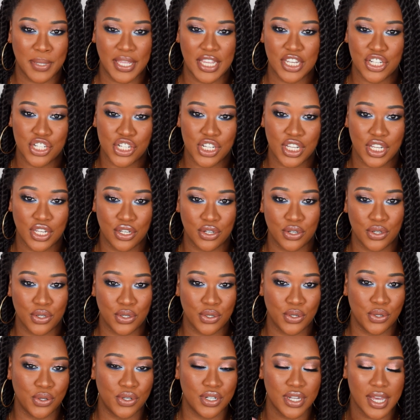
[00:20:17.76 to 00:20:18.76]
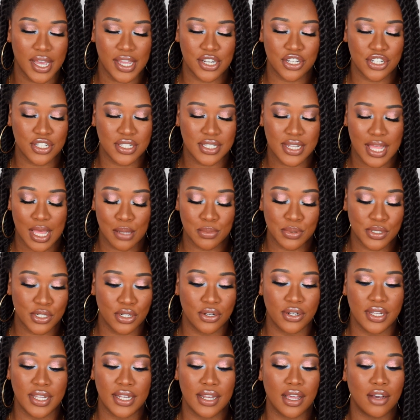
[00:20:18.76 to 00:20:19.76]
peachy nude. I just
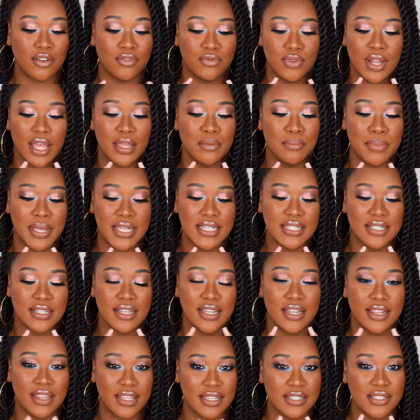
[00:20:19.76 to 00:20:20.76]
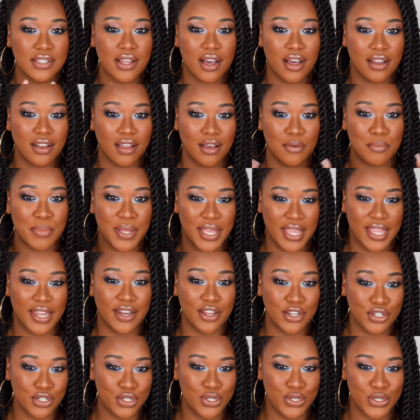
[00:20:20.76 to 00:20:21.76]
absolutely love like basically this color but
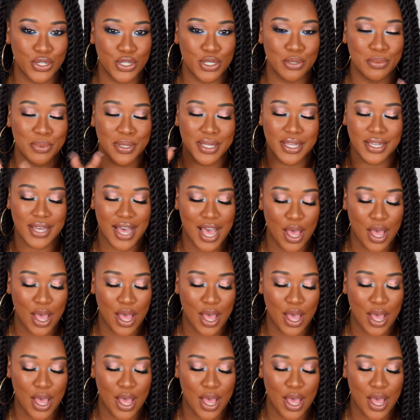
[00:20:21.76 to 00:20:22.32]
in a tube.